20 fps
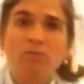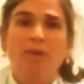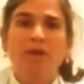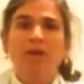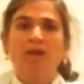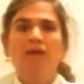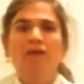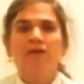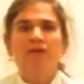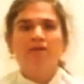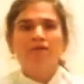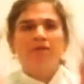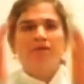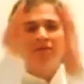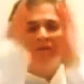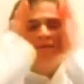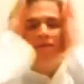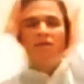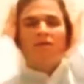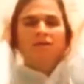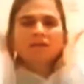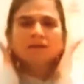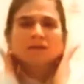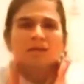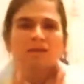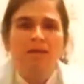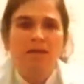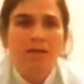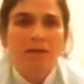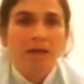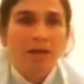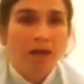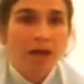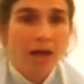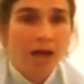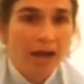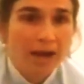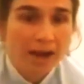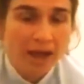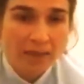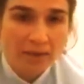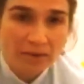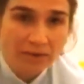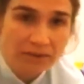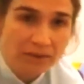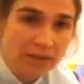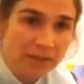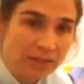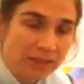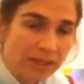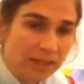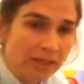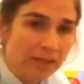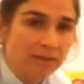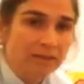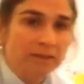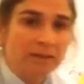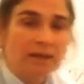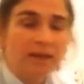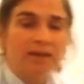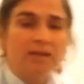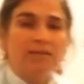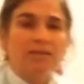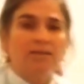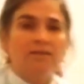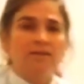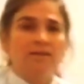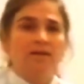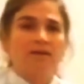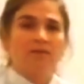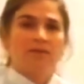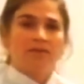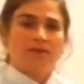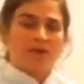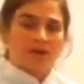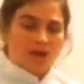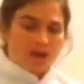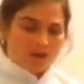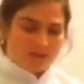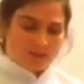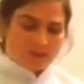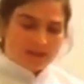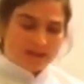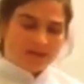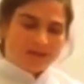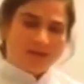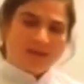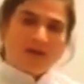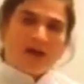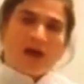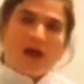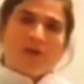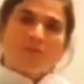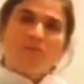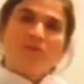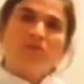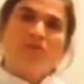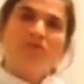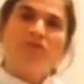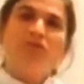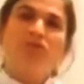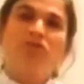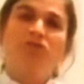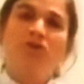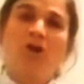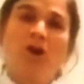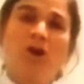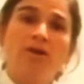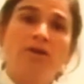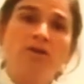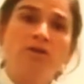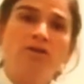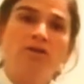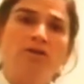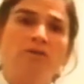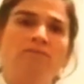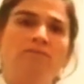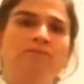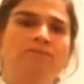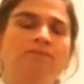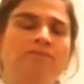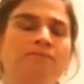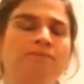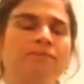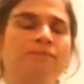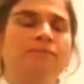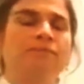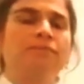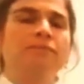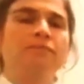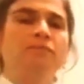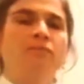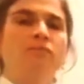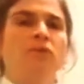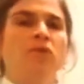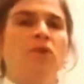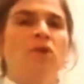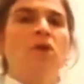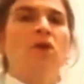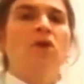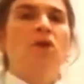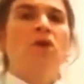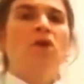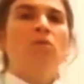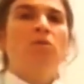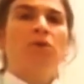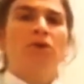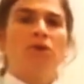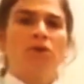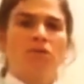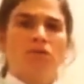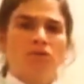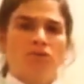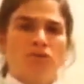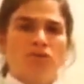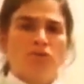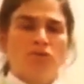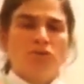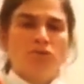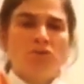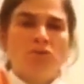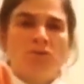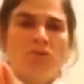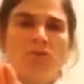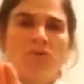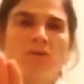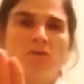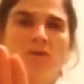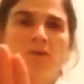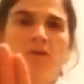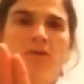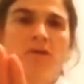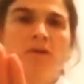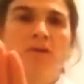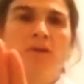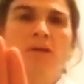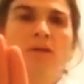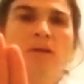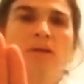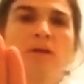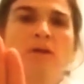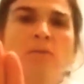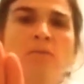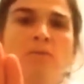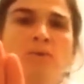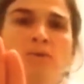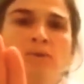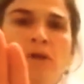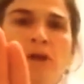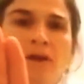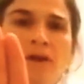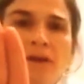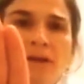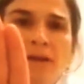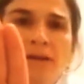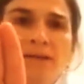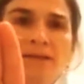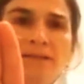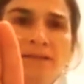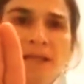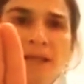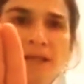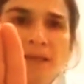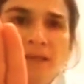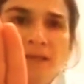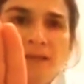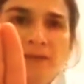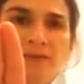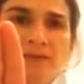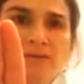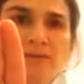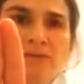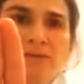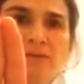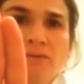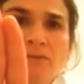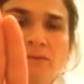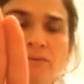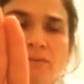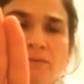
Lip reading: to make another technique, that is the TATri arms discharge. We're going to put our hands like this